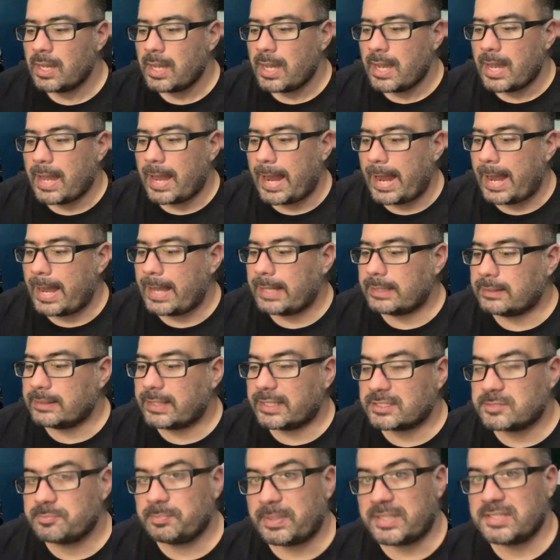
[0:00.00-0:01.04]
And that's
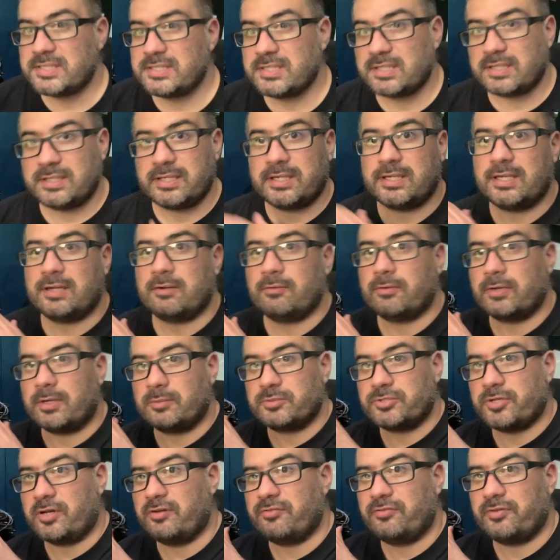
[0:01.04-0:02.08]
basically what I'm
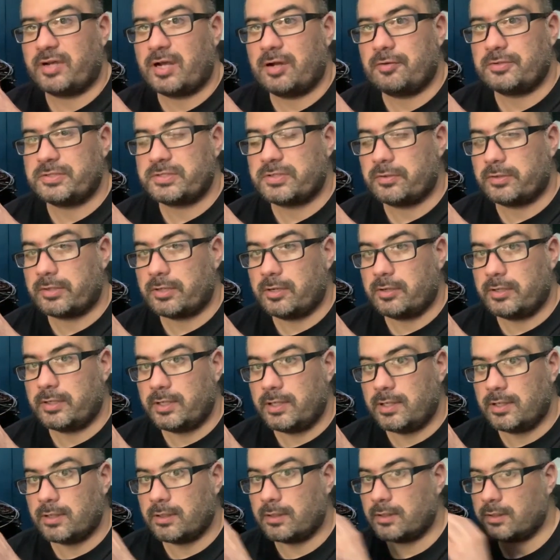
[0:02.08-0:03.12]
trying to figure out what's going on in
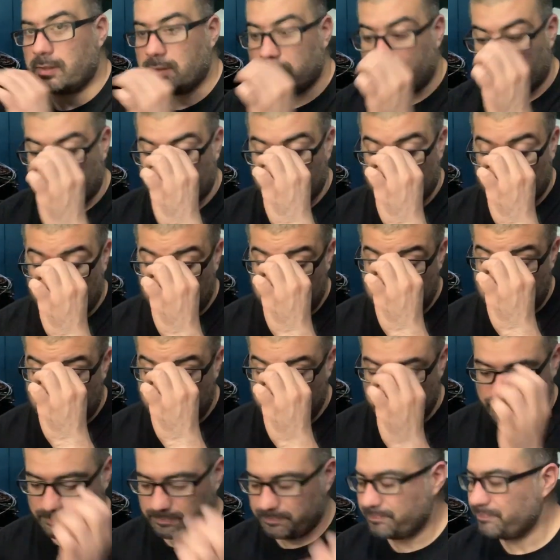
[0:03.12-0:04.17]
here.
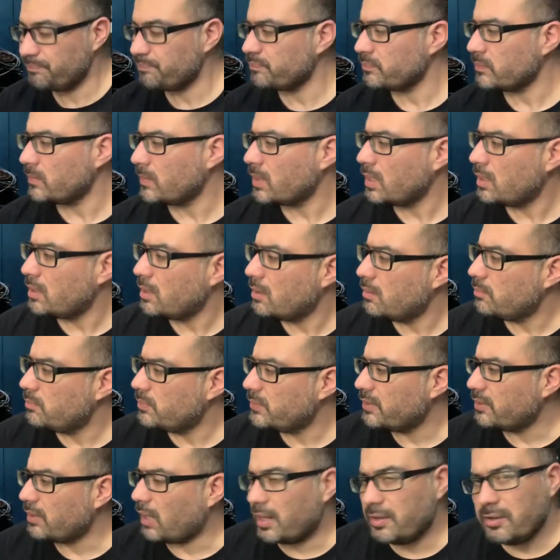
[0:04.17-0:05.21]

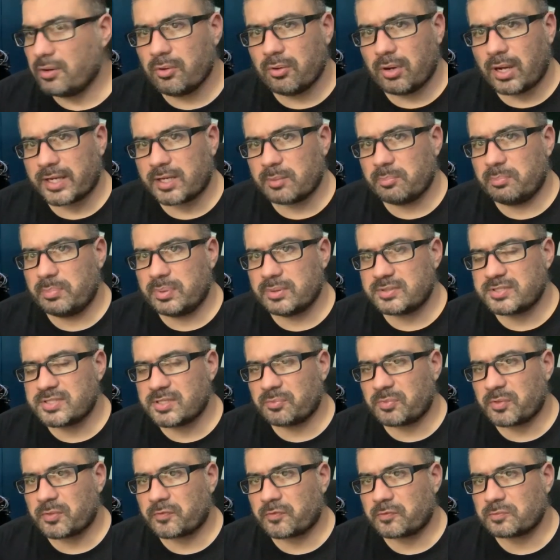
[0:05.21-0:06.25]
I know I could build
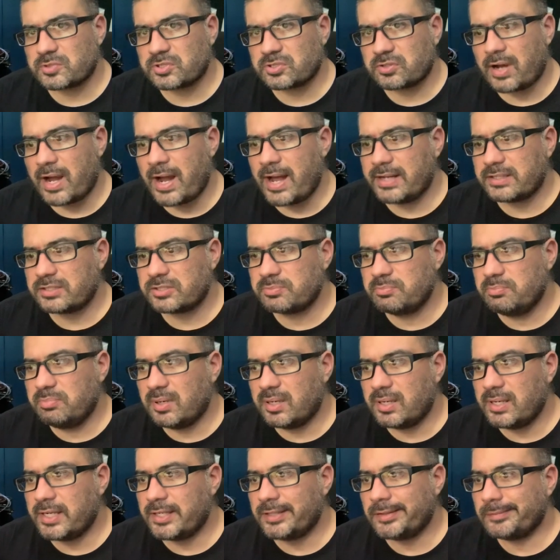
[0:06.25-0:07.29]
something from scratch,
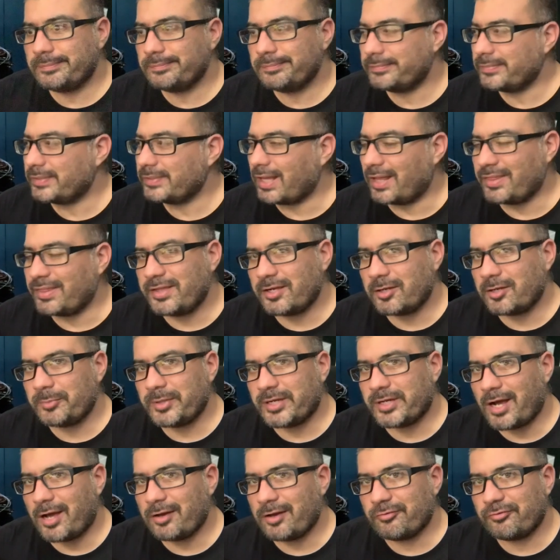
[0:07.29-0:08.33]
but I think it'd be
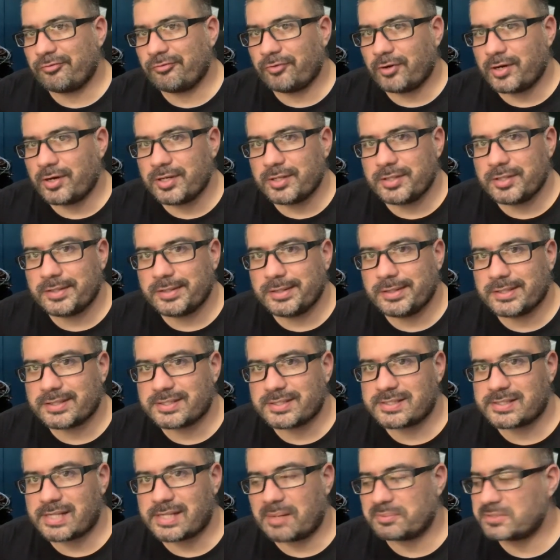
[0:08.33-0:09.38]
kind of fun to
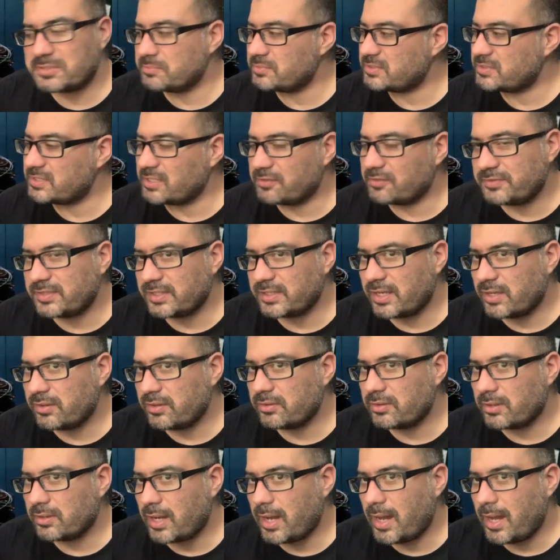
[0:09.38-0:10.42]
slap some stuff
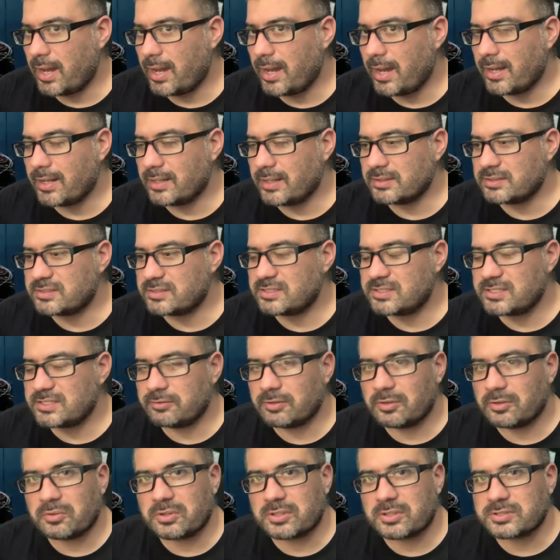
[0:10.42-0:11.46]
together and see what
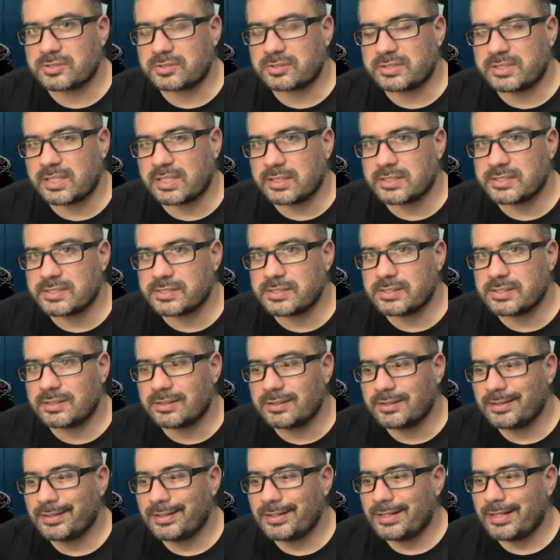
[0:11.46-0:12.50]
works or doesn't
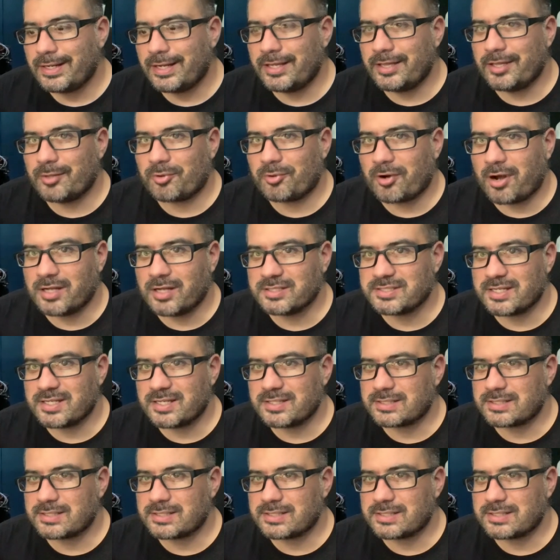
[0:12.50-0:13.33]
in the process.